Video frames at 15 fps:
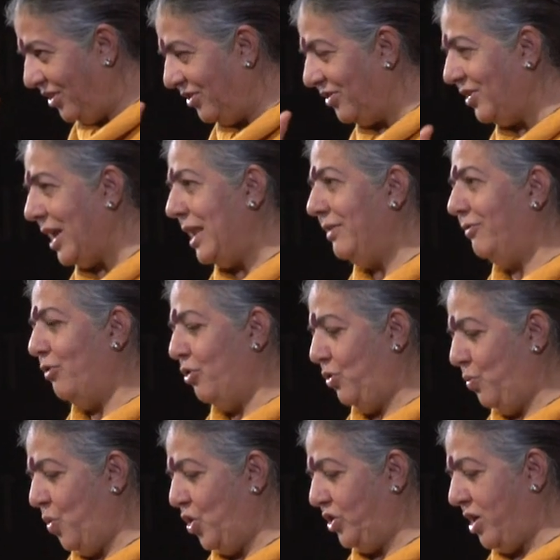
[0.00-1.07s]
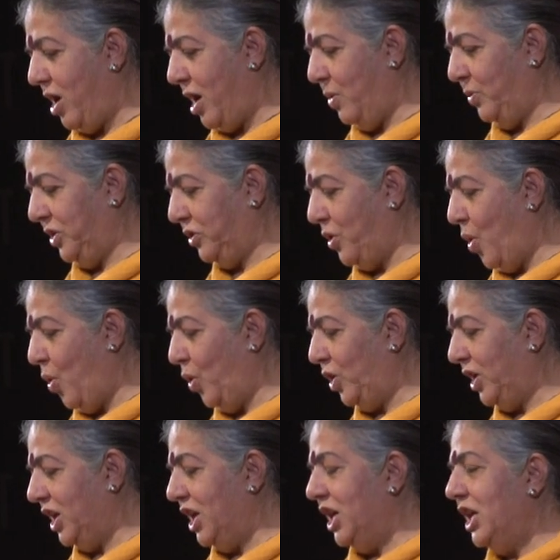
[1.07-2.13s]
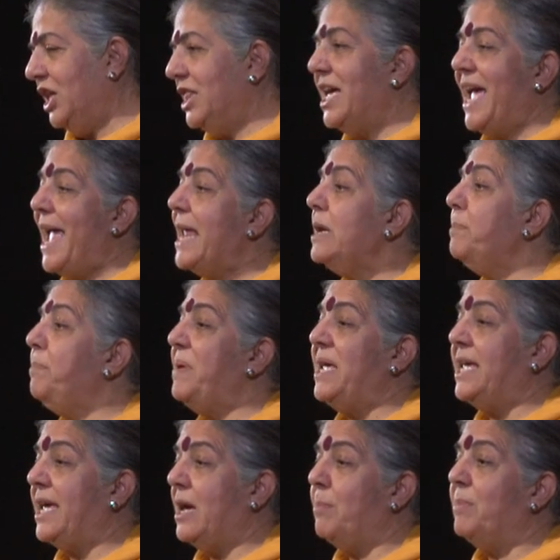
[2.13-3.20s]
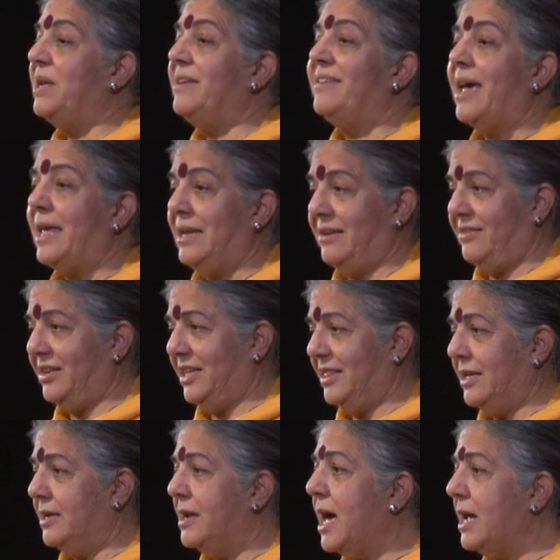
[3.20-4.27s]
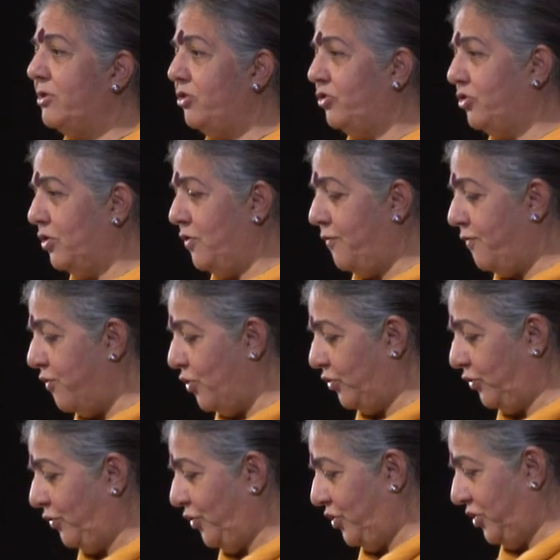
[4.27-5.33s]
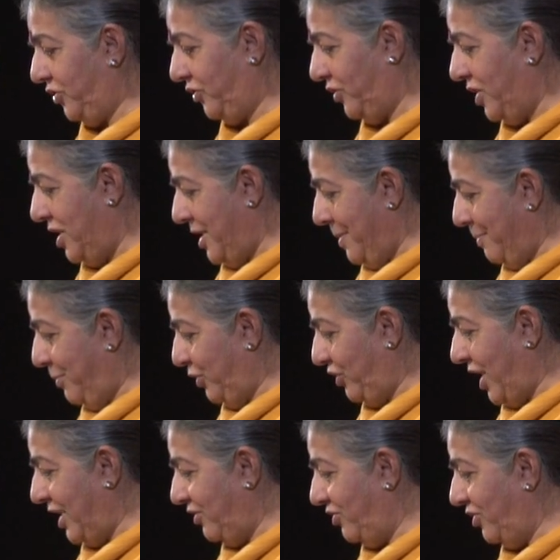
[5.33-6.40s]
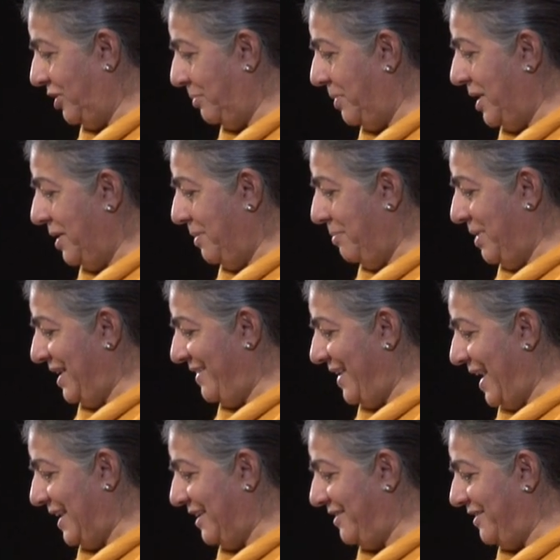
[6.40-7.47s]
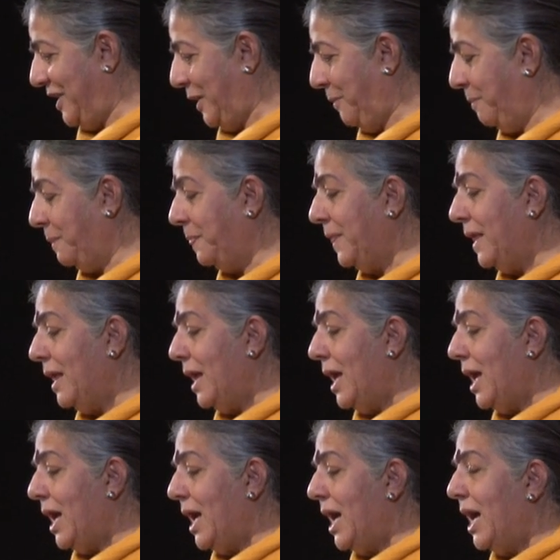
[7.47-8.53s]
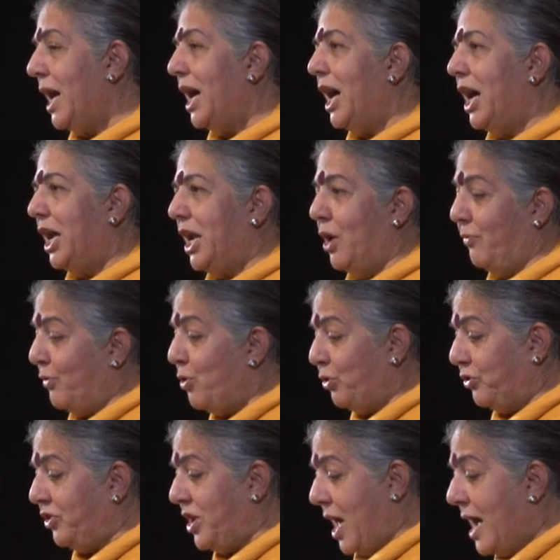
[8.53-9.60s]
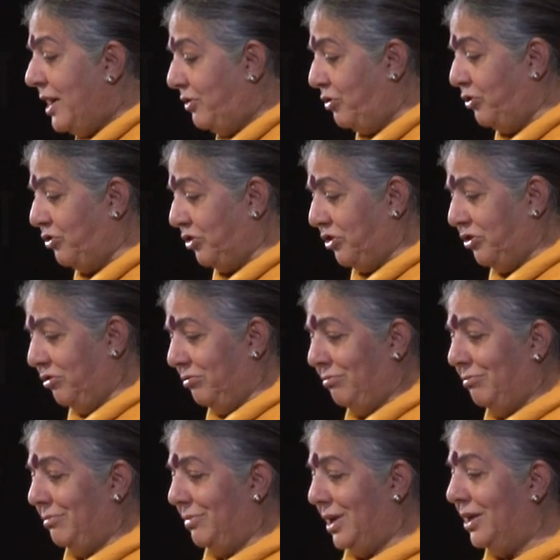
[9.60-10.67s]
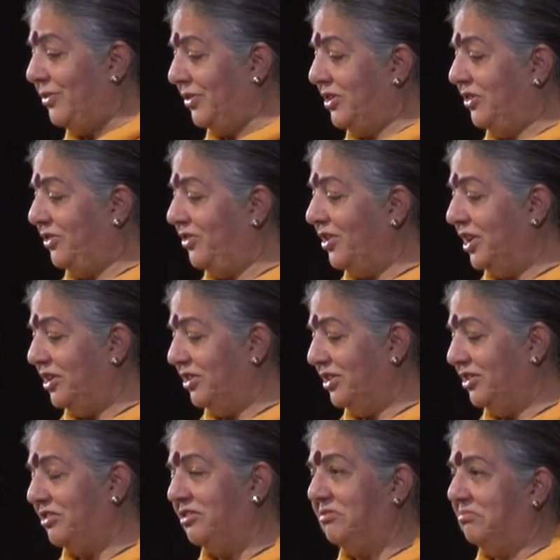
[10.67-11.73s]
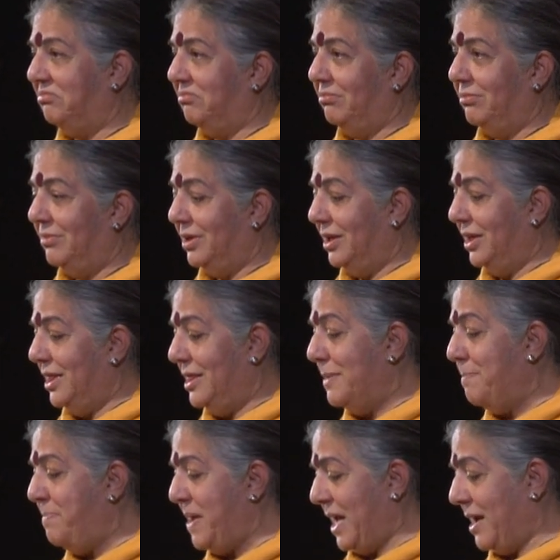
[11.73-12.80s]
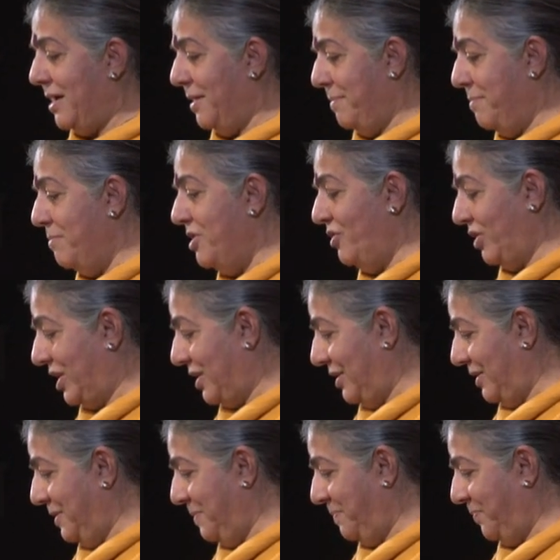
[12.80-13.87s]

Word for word: itself on what Howard called the NPK mentality, the nitrogen, phosphorus, potassium mentality. Of course, nitrogen is considered the big miracle.